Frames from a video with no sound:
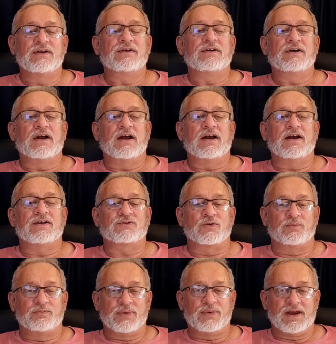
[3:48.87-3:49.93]
as
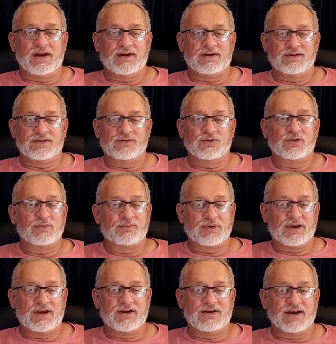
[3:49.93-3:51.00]
compared to the
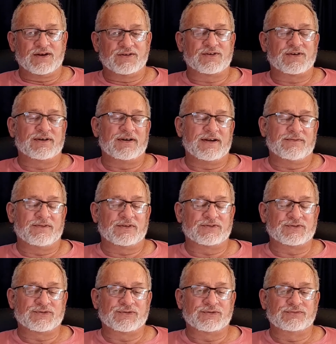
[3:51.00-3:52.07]
pre-industrial levels.